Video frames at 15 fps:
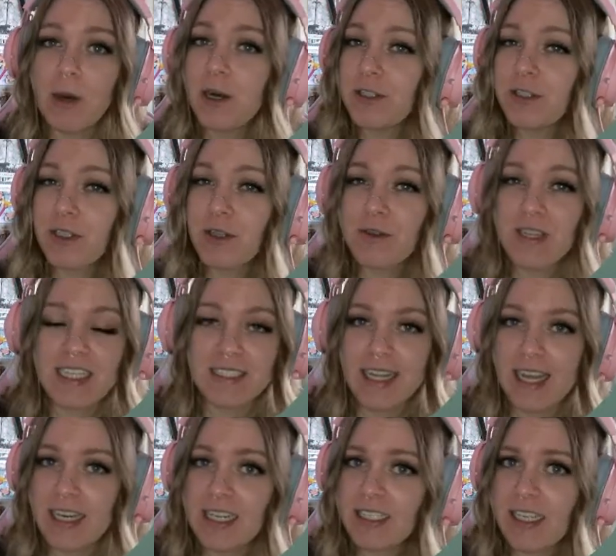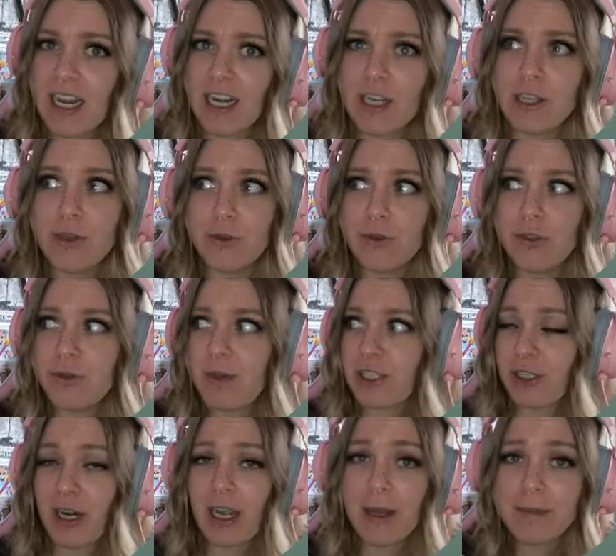Also, The Tenants had a huge
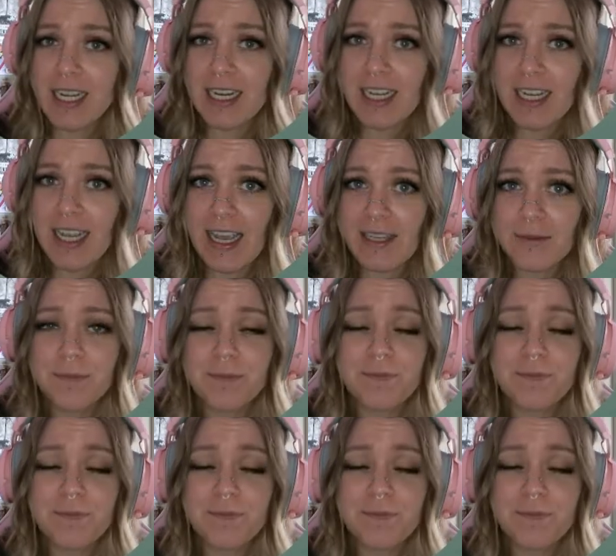major update again,